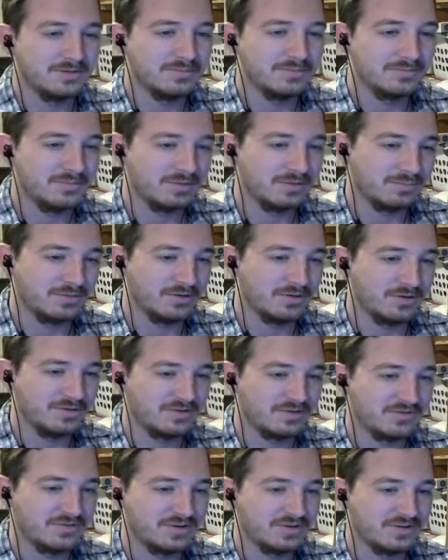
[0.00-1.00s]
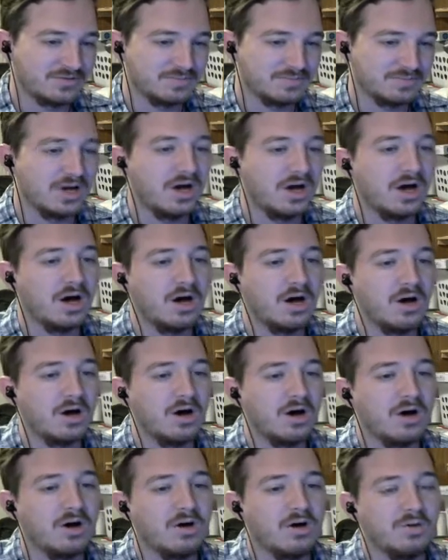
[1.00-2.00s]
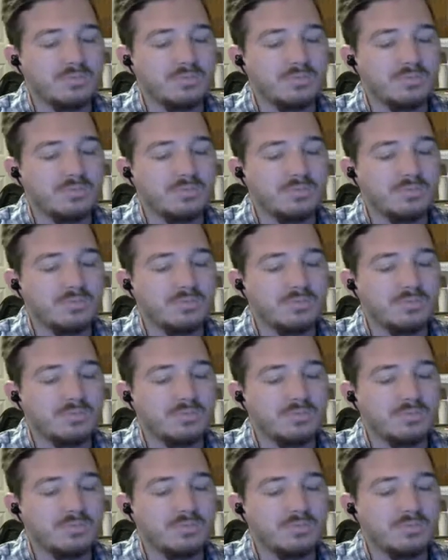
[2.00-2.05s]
My brother has a very oh